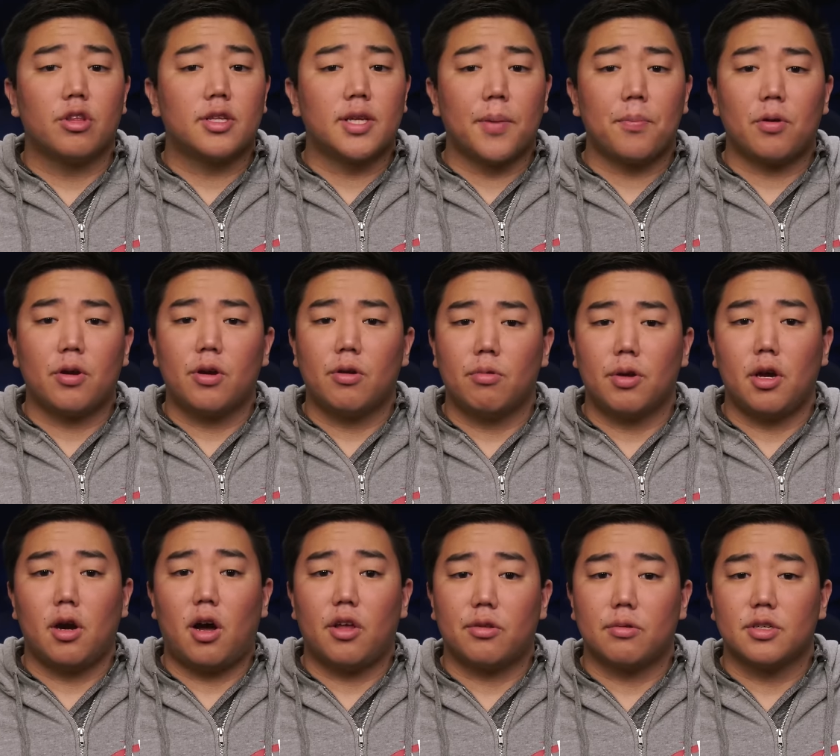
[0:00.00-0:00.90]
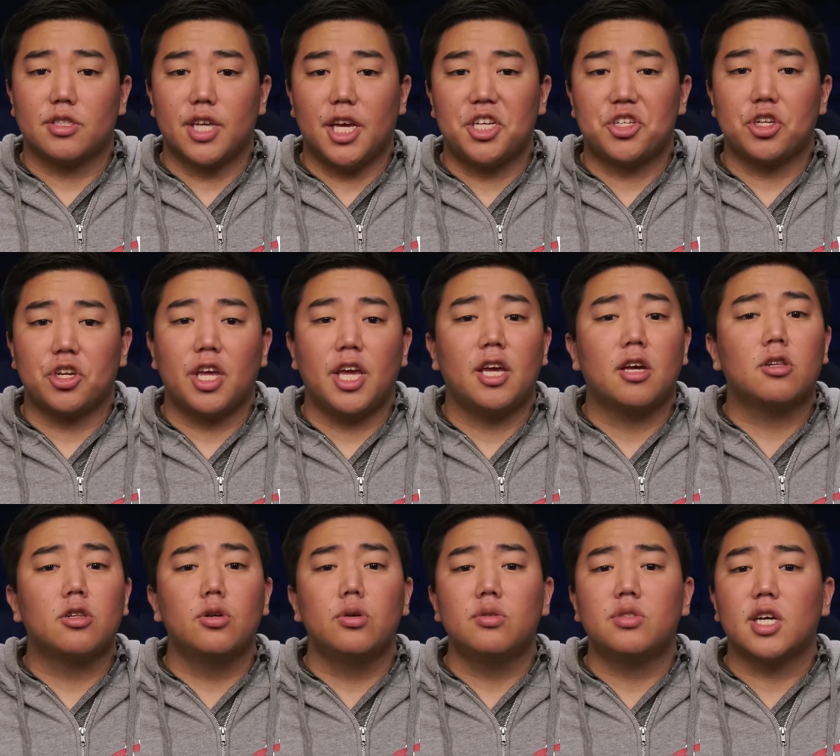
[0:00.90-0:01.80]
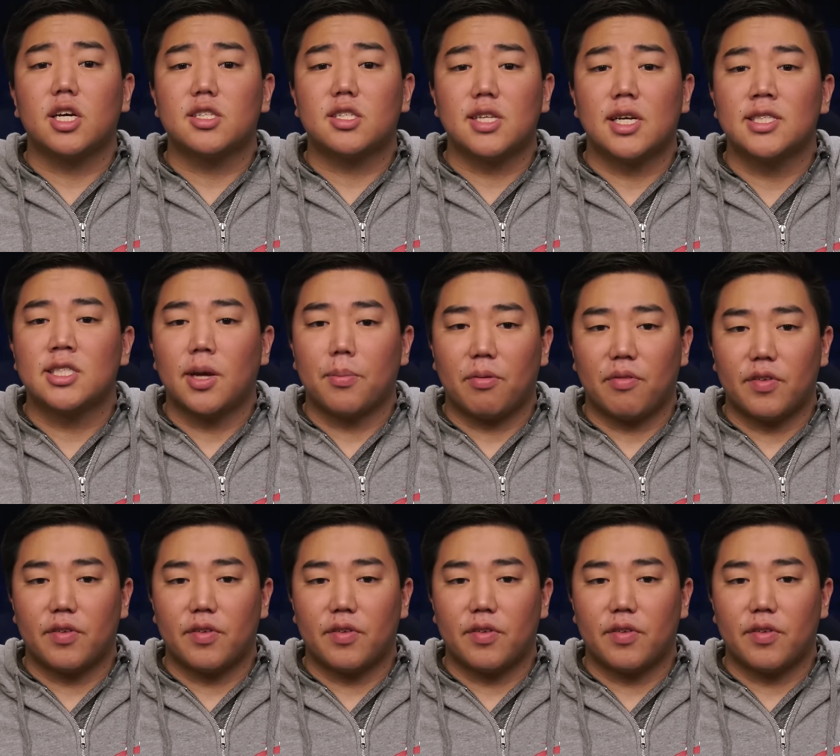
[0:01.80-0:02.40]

the temporary reauthorization, includes a sunset